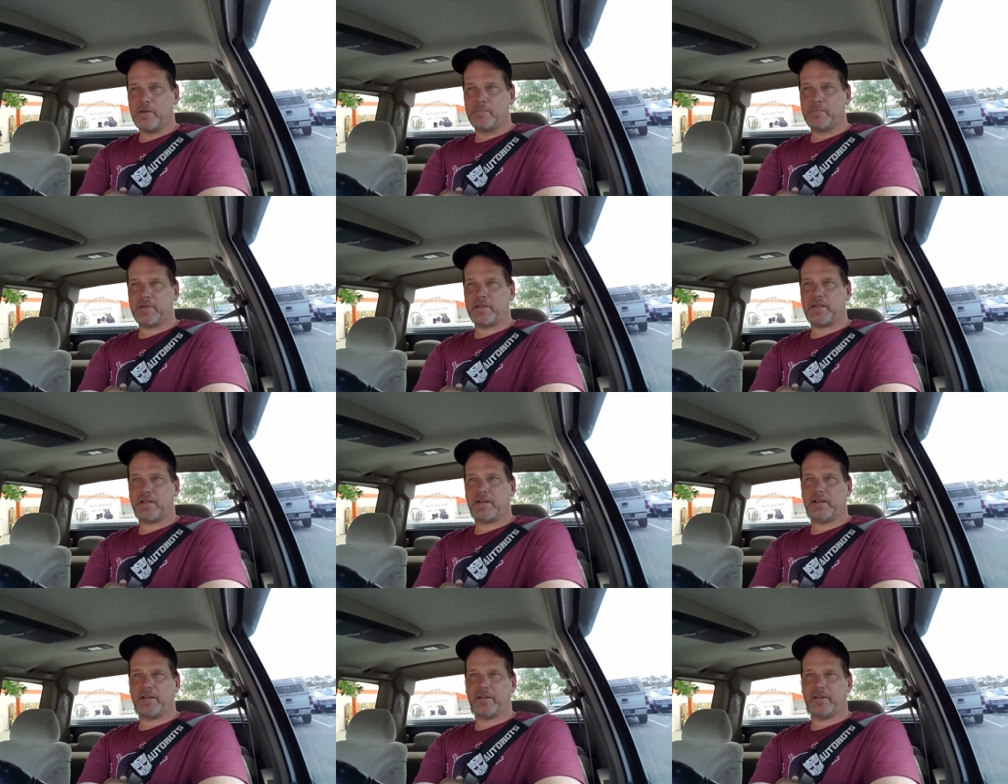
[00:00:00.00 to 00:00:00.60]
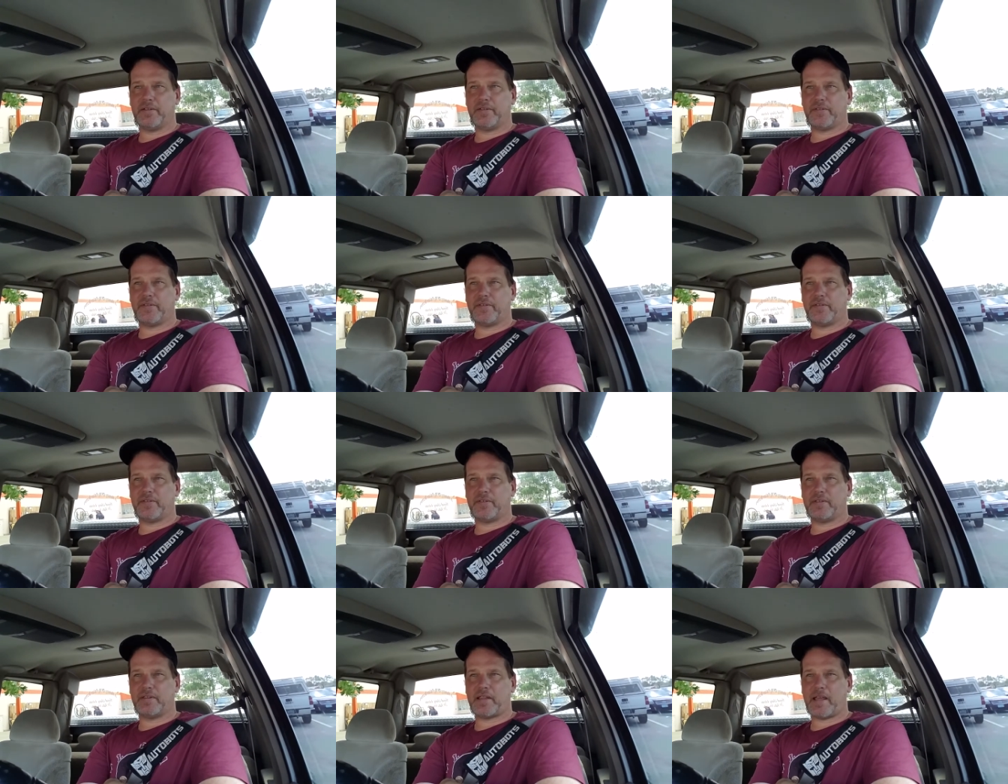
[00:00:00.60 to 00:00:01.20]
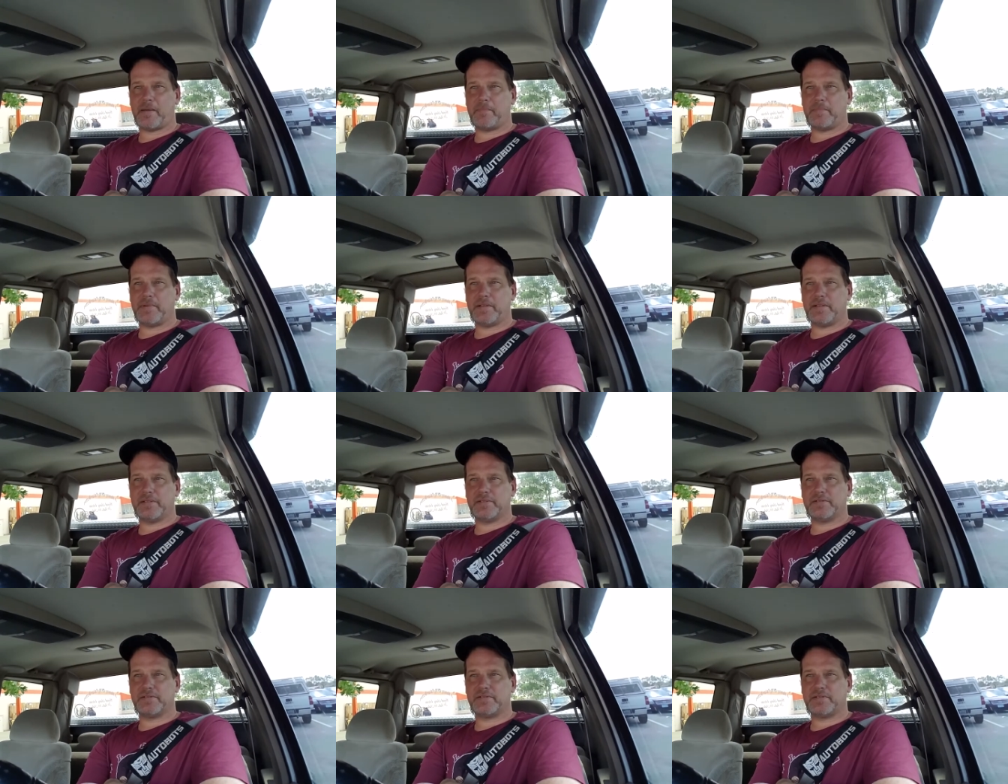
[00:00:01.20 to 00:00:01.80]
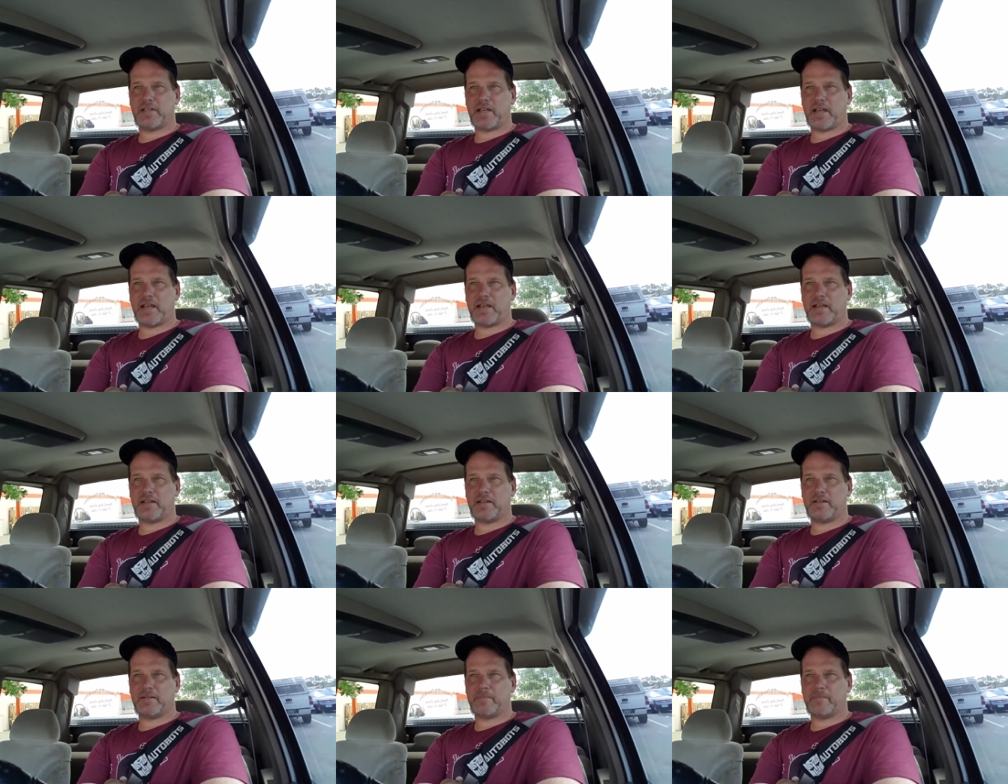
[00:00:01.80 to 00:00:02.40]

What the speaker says: because that means that,